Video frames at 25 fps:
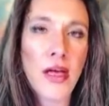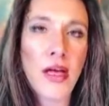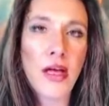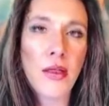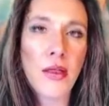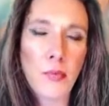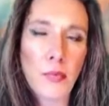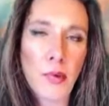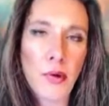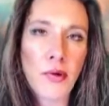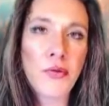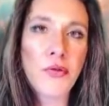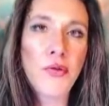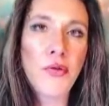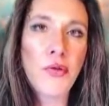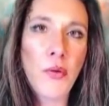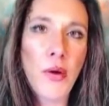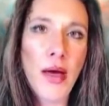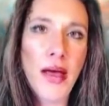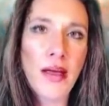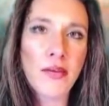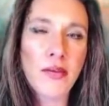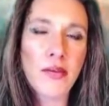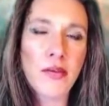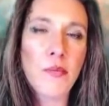The person who
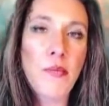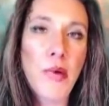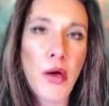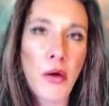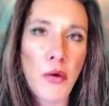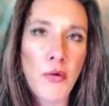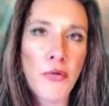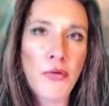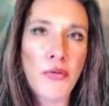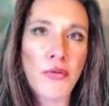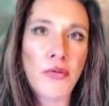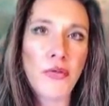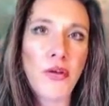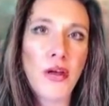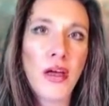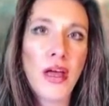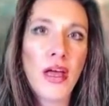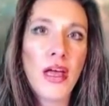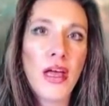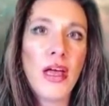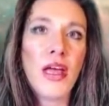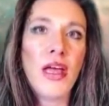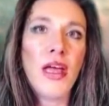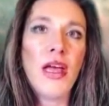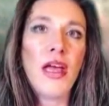has the most
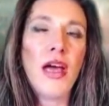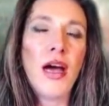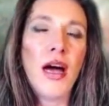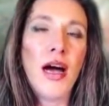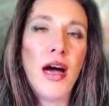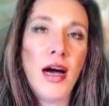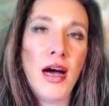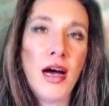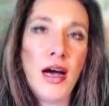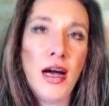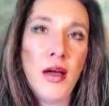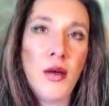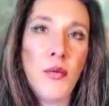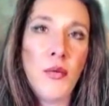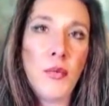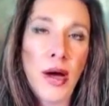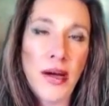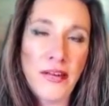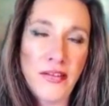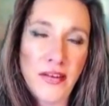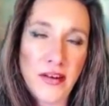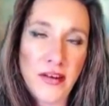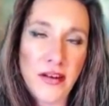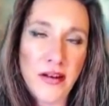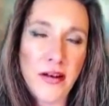
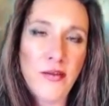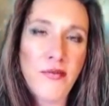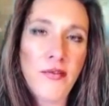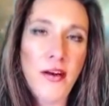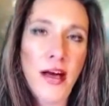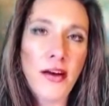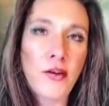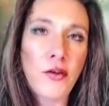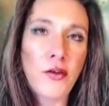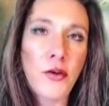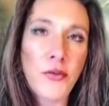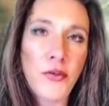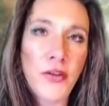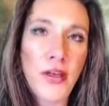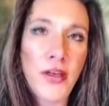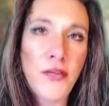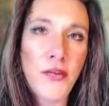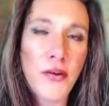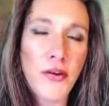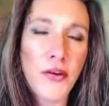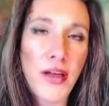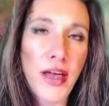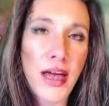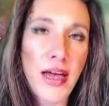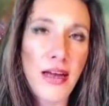identity factors hit
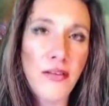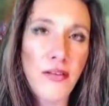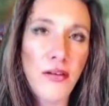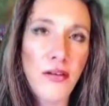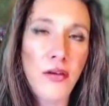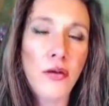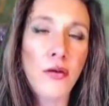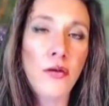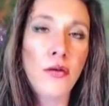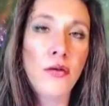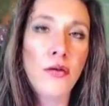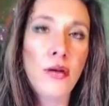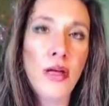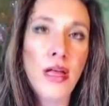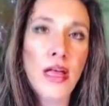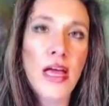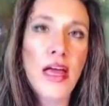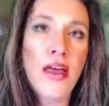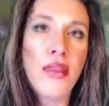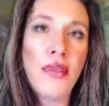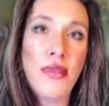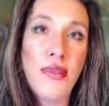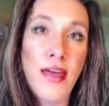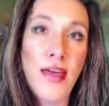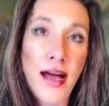their Ketu,
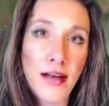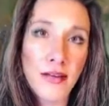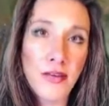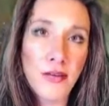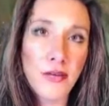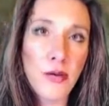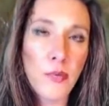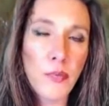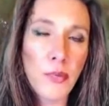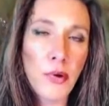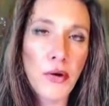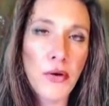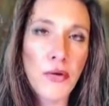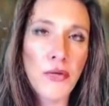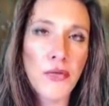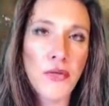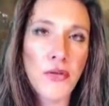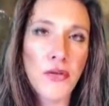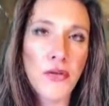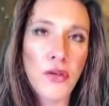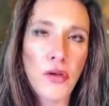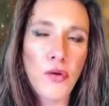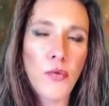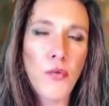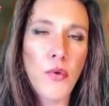that's the
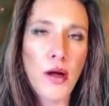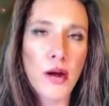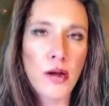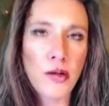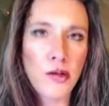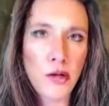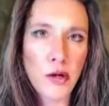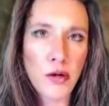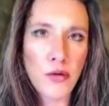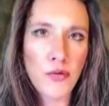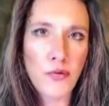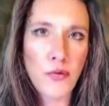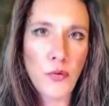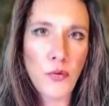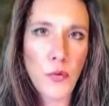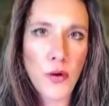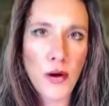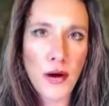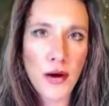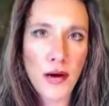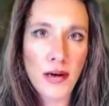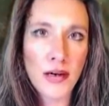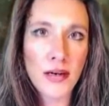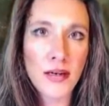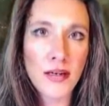person you want to look
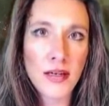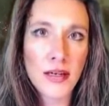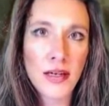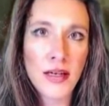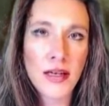for.